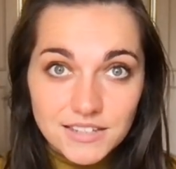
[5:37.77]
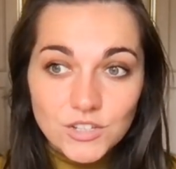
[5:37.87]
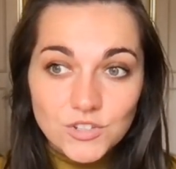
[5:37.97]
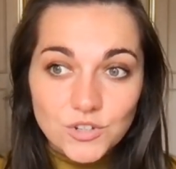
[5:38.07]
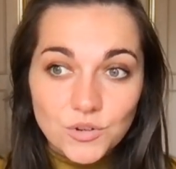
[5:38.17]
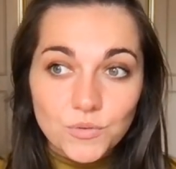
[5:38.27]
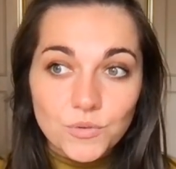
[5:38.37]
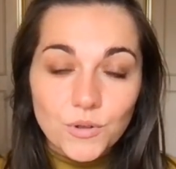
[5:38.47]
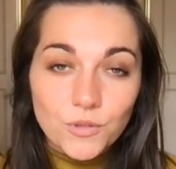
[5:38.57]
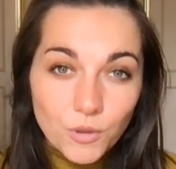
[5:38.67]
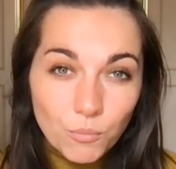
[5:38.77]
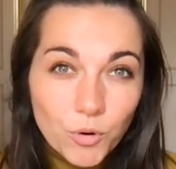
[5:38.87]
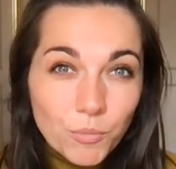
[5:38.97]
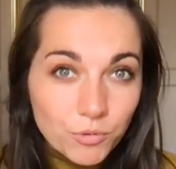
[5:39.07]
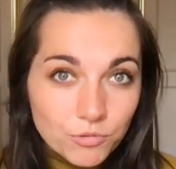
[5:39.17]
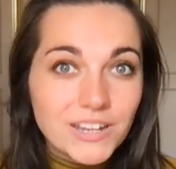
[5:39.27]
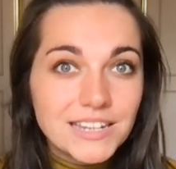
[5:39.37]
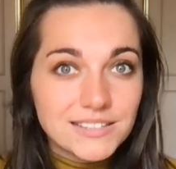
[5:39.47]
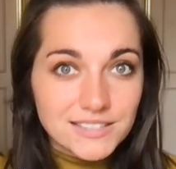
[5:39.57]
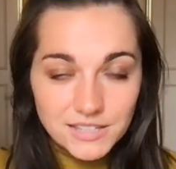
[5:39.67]
So the more
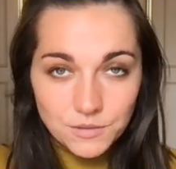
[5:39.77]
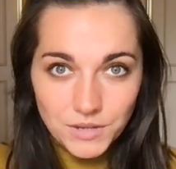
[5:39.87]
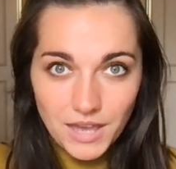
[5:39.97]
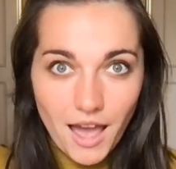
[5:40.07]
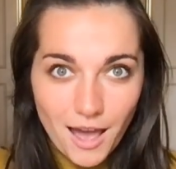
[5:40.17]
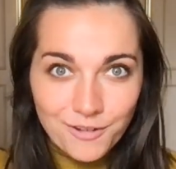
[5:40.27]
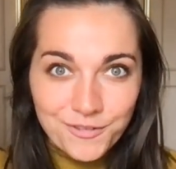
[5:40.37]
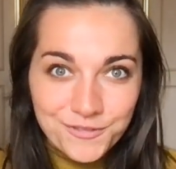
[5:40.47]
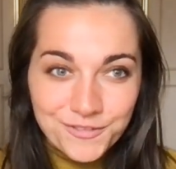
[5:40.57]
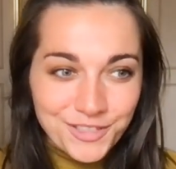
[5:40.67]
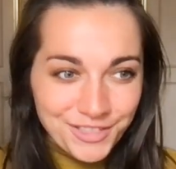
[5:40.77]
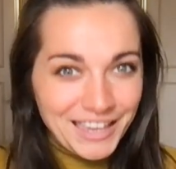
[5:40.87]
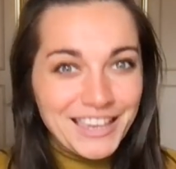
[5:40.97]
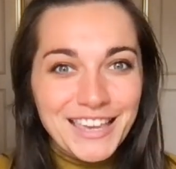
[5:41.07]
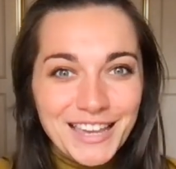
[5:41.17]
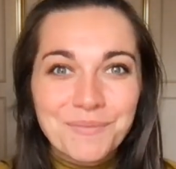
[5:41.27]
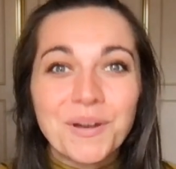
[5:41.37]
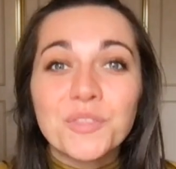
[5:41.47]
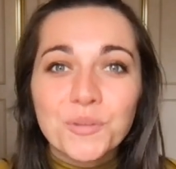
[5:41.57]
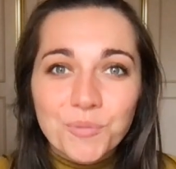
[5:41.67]
brains that we have thinking
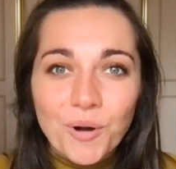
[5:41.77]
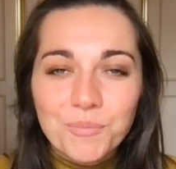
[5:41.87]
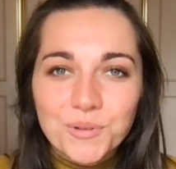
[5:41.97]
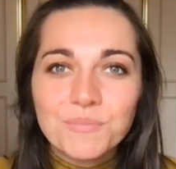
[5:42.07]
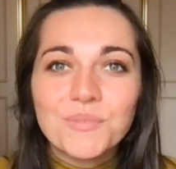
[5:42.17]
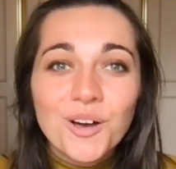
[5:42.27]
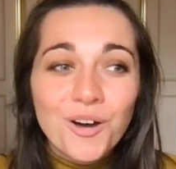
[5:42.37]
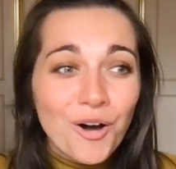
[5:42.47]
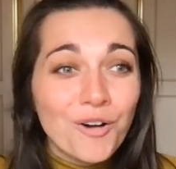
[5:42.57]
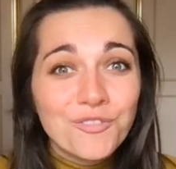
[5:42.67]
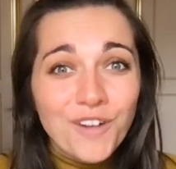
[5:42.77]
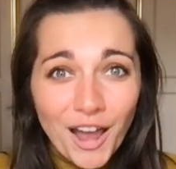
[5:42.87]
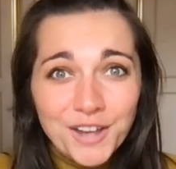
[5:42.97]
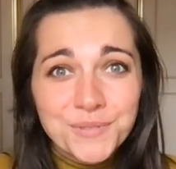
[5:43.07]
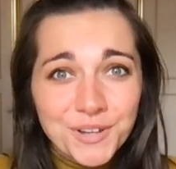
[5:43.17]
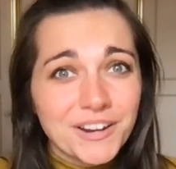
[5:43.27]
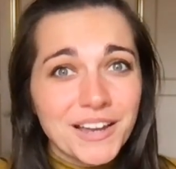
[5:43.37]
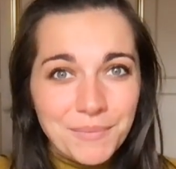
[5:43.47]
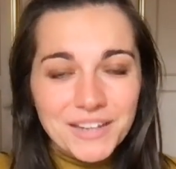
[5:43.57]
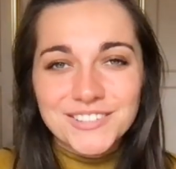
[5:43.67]
about the problem of how do we create
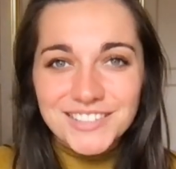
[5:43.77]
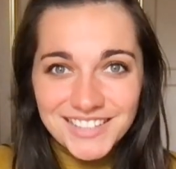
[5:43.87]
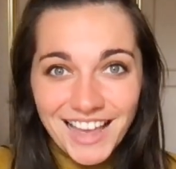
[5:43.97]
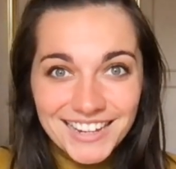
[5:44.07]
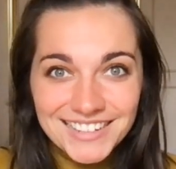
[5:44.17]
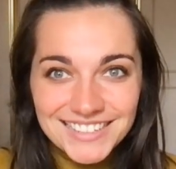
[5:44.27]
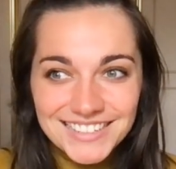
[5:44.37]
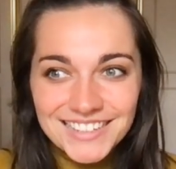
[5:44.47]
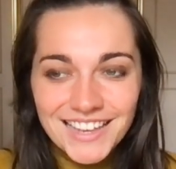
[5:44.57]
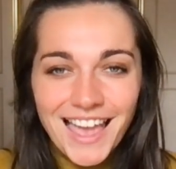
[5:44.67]
a better society